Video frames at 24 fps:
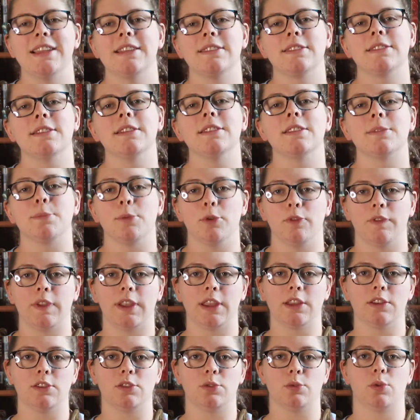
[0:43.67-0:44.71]
Since moving
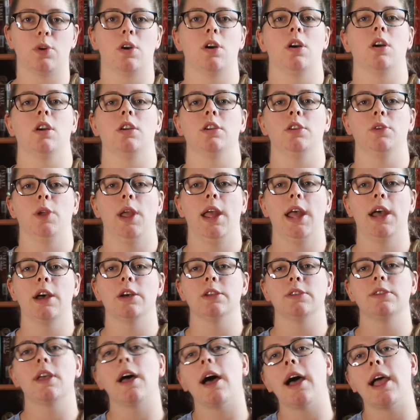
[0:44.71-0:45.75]
into our new
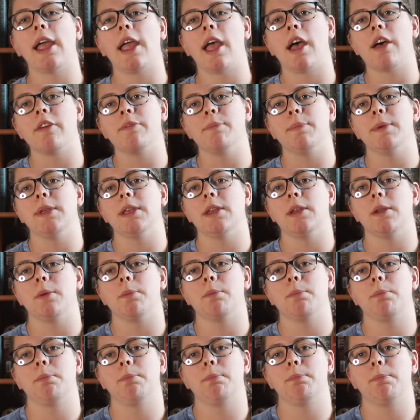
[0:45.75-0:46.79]
house, I have been
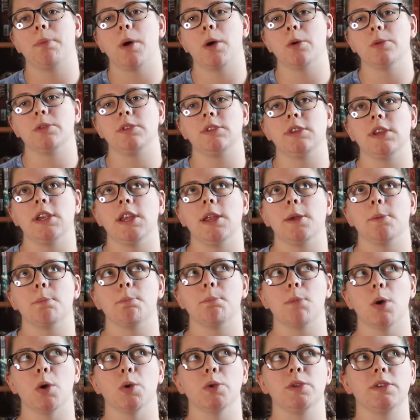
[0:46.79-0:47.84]
posting
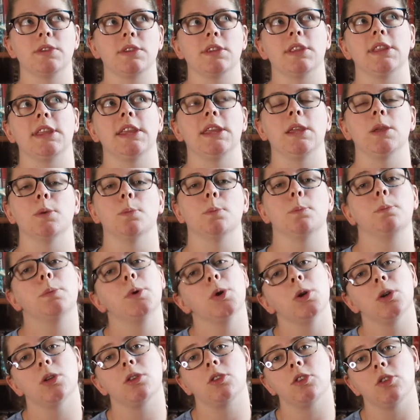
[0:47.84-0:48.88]
mostly
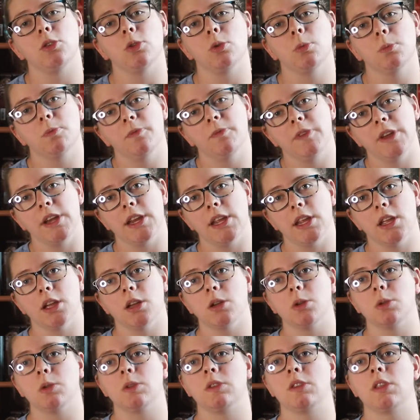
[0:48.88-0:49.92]
booktube
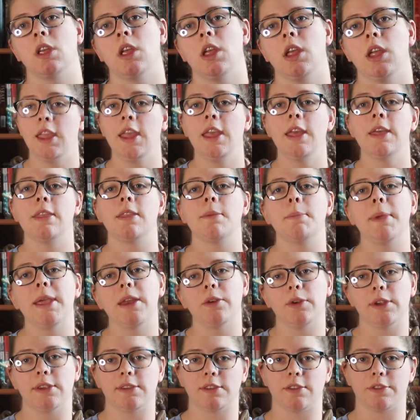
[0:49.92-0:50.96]
videos. The main
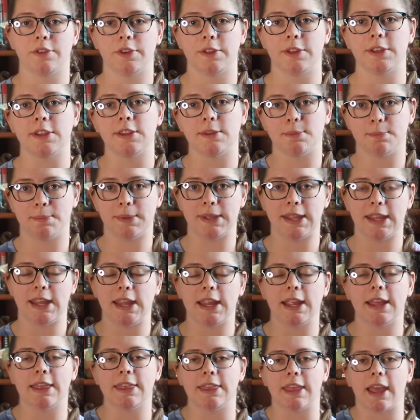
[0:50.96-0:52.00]
reason for this
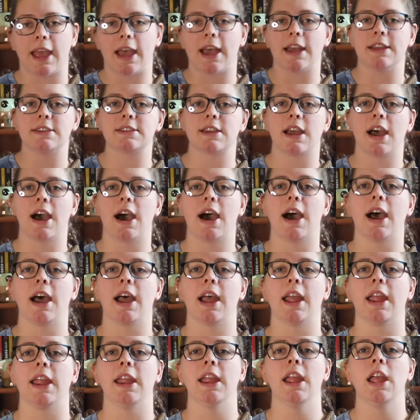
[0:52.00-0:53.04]
being that
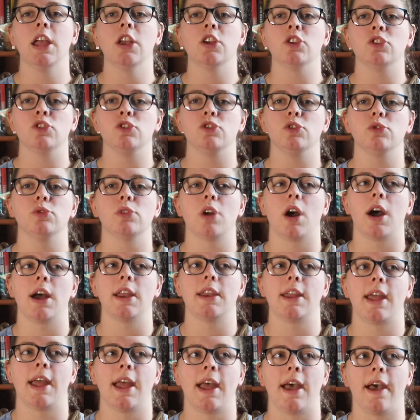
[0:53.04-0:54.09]
I do not
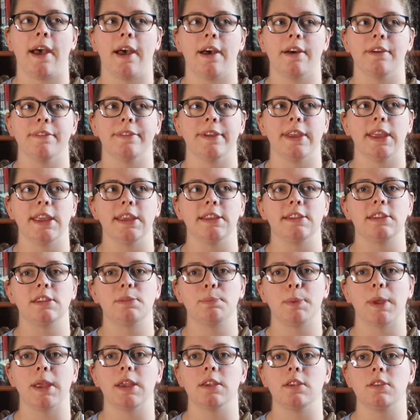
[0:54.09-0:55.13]
have a
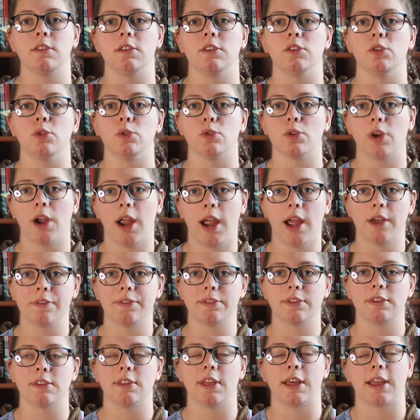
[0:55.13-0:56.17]
space to do
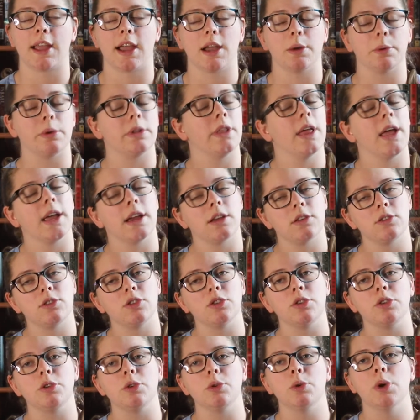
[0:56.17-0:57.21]
crafts like I would like
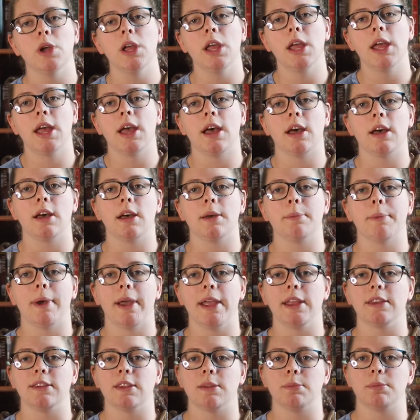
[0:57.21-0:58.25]
to. I
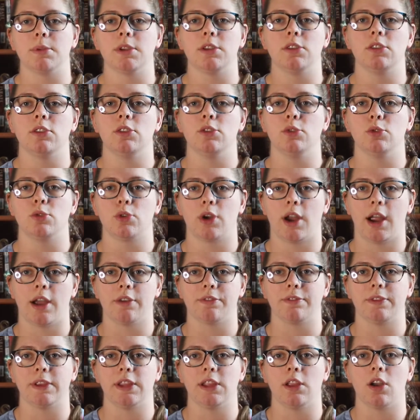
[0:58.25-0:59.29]
attempted to do
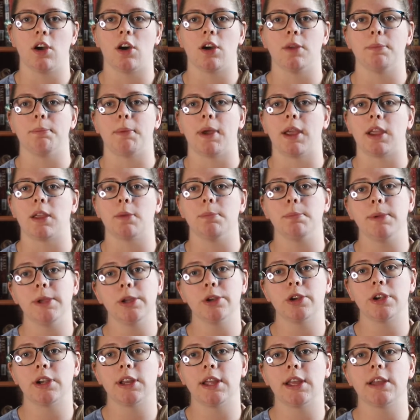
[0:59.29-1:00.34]
crafting on my
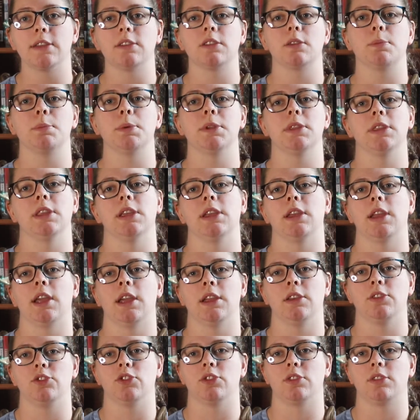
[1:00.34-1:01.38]
computer desk, but then
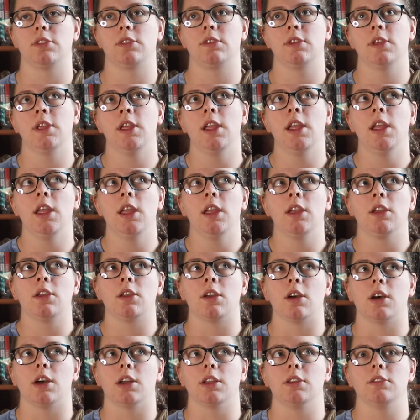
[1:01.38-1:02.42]
I just
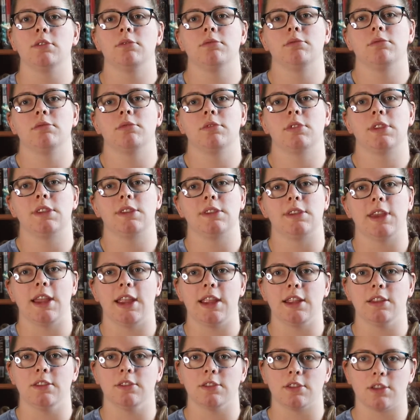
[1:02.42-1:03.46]
got
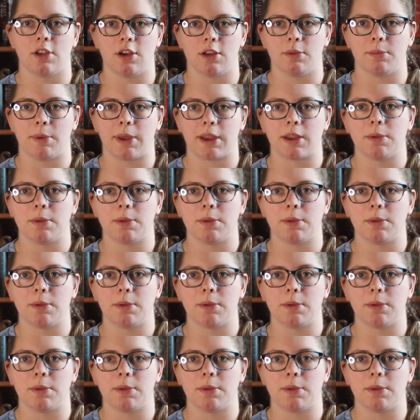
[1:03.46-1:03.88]
stains on my